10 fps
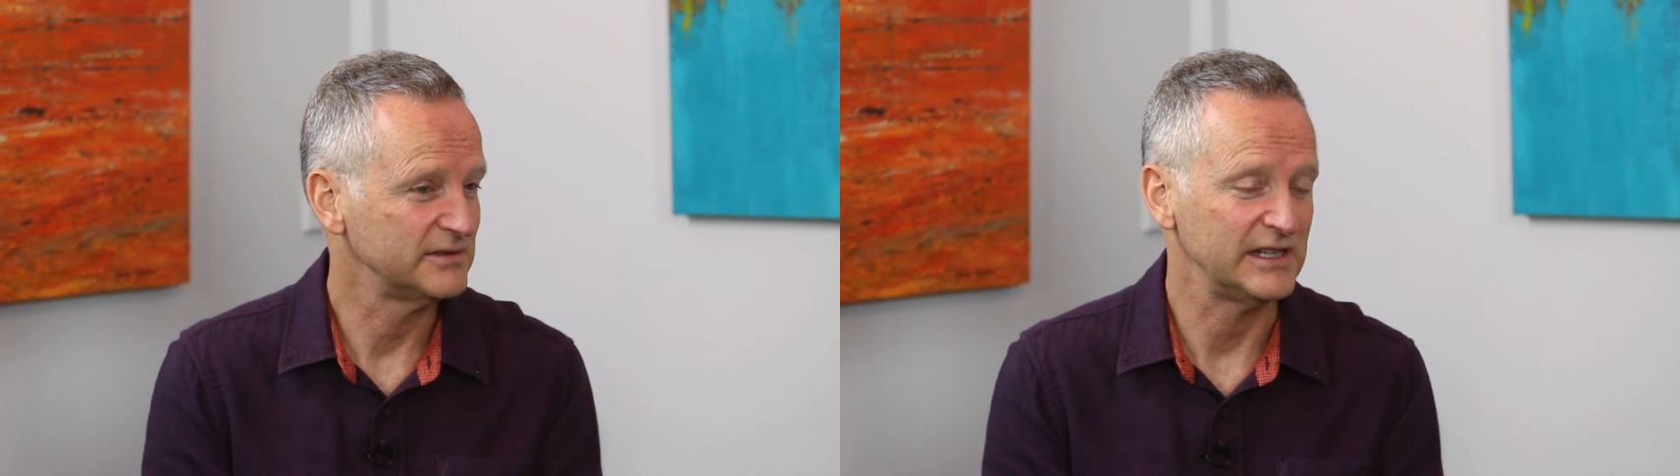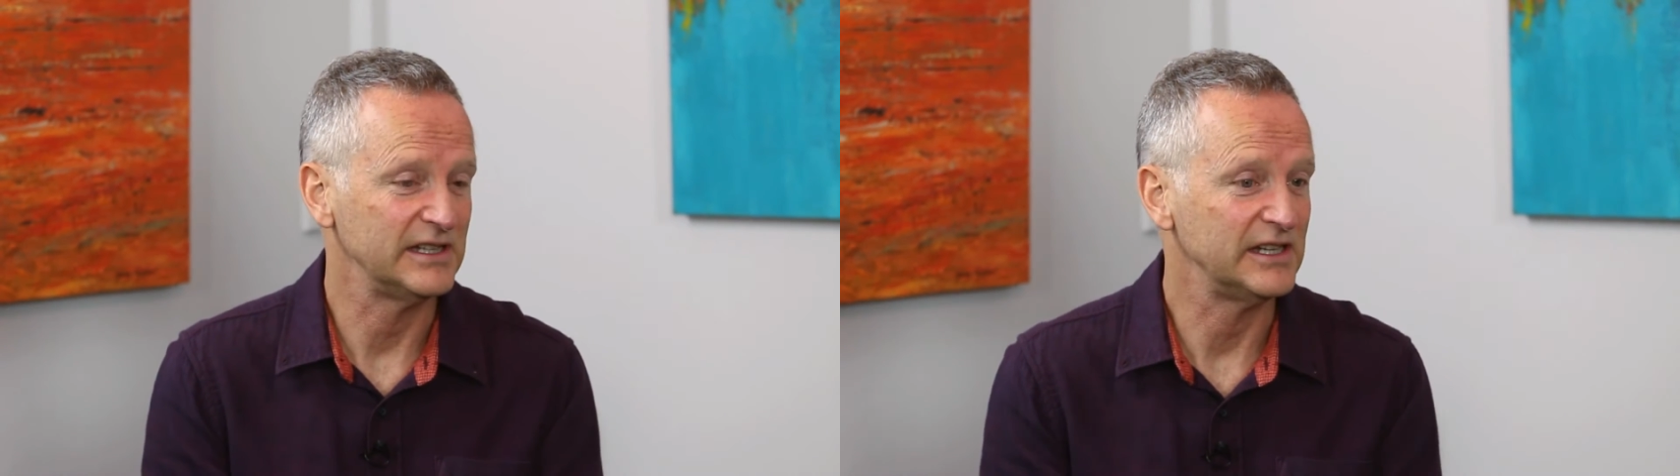
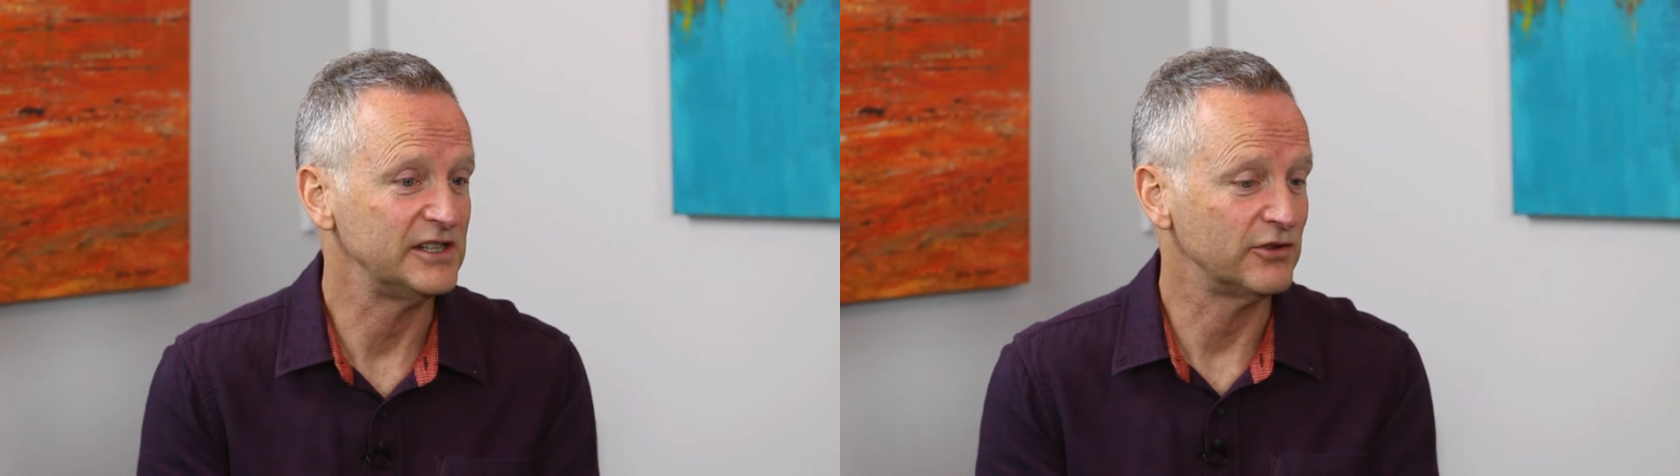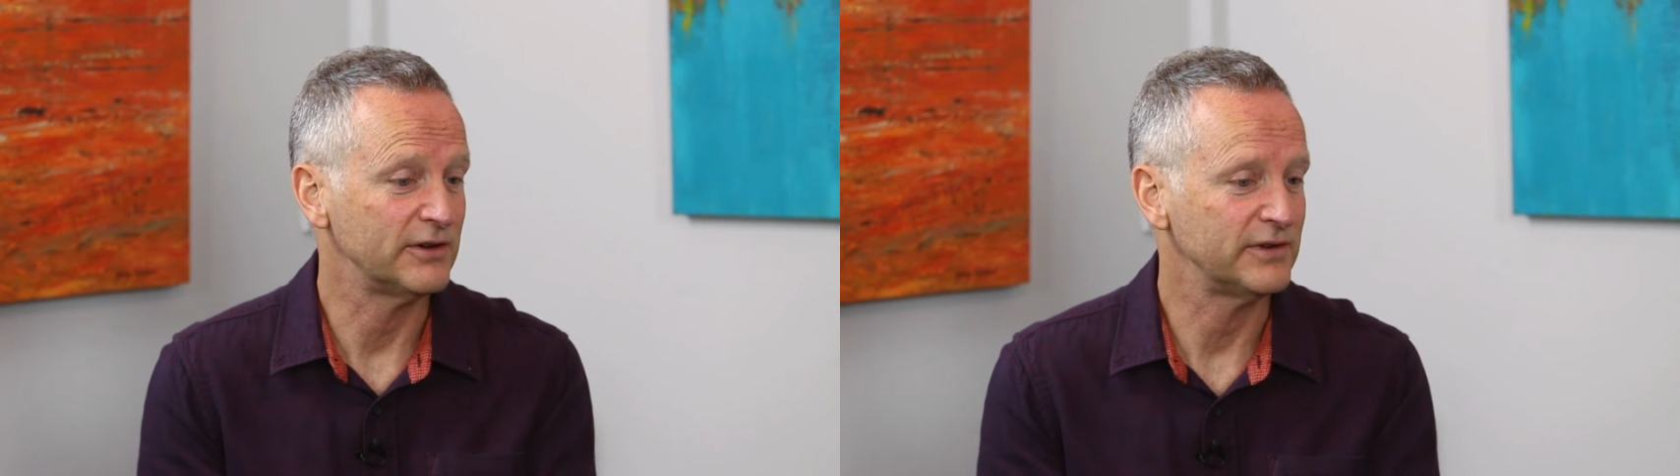
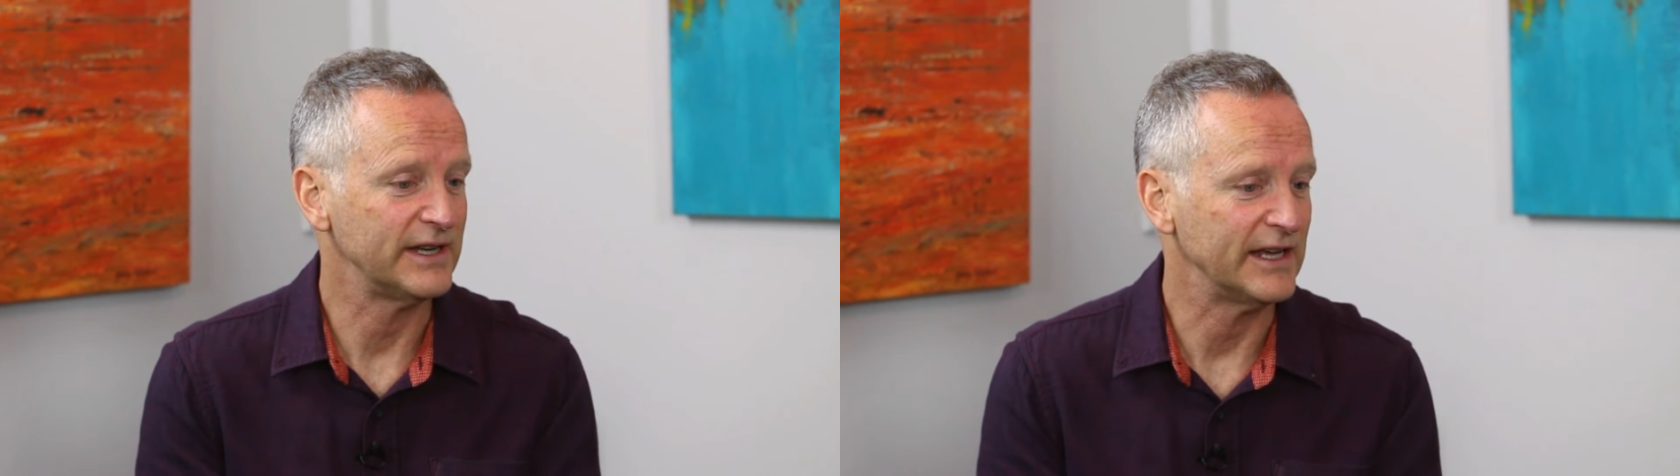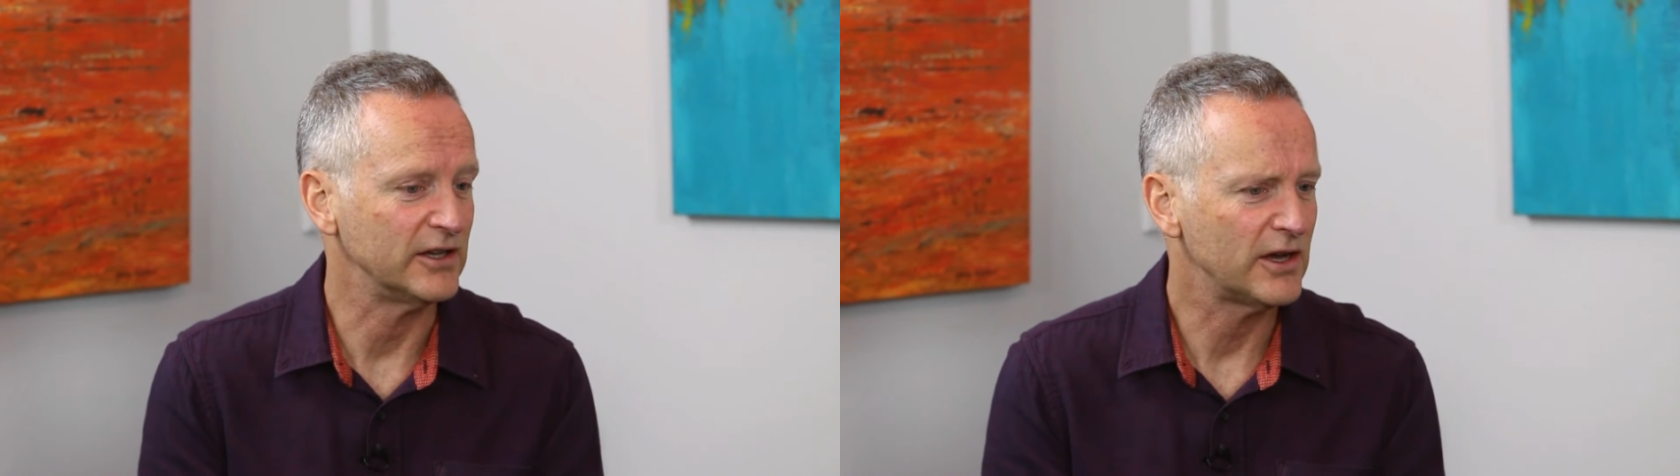into your
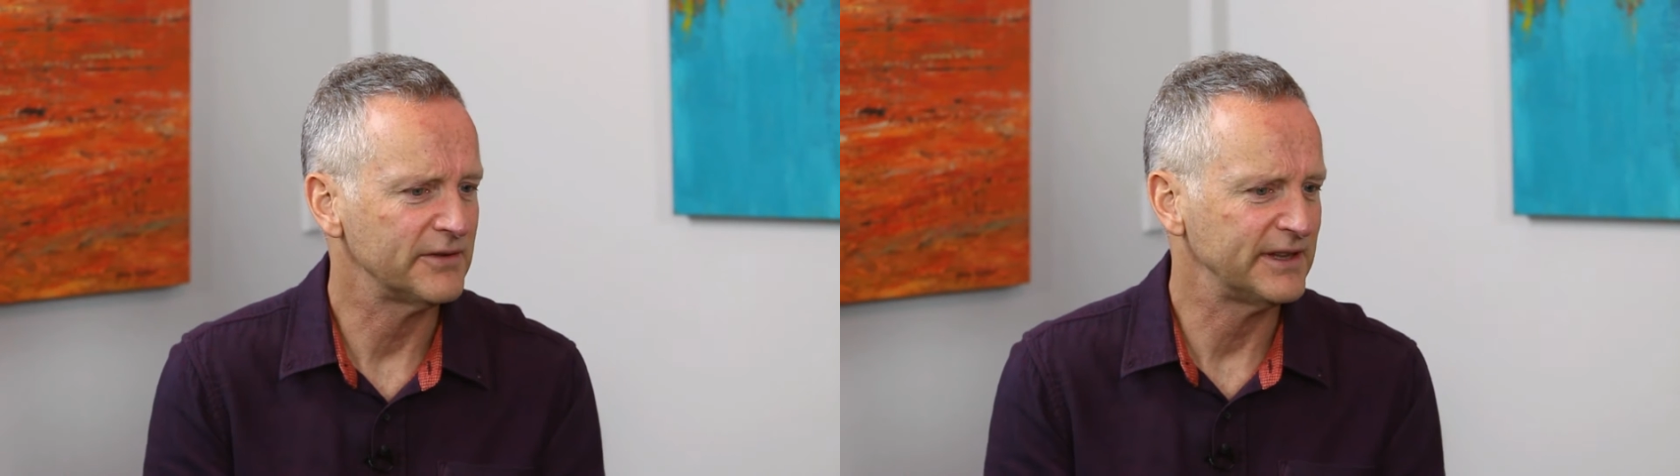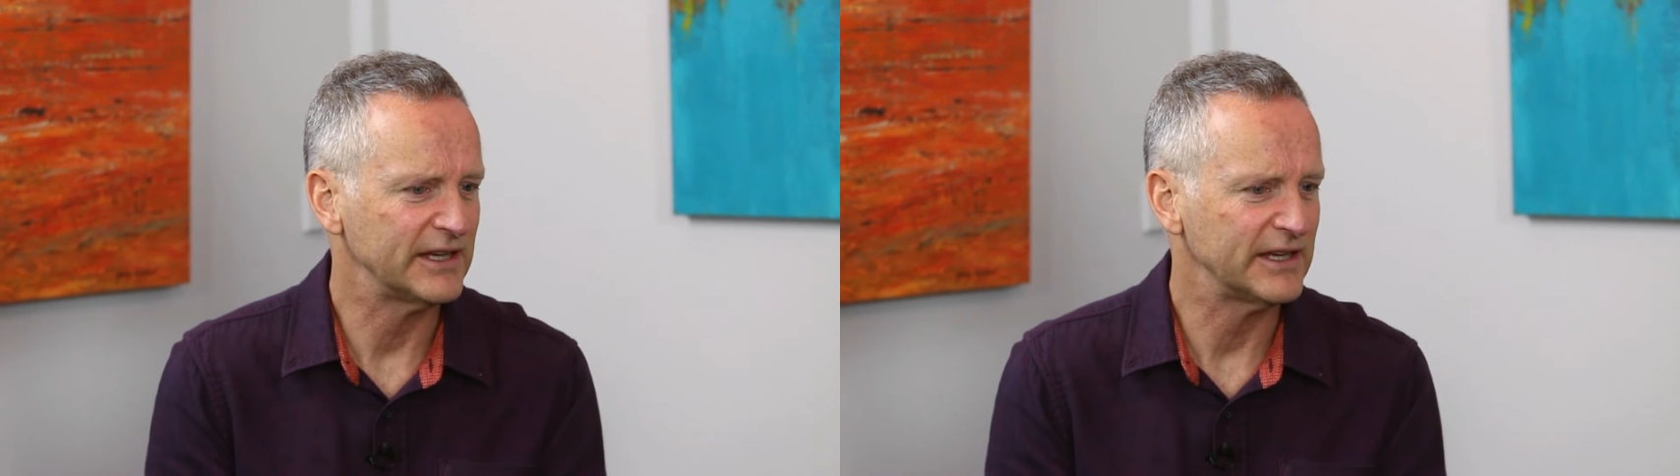everyday life,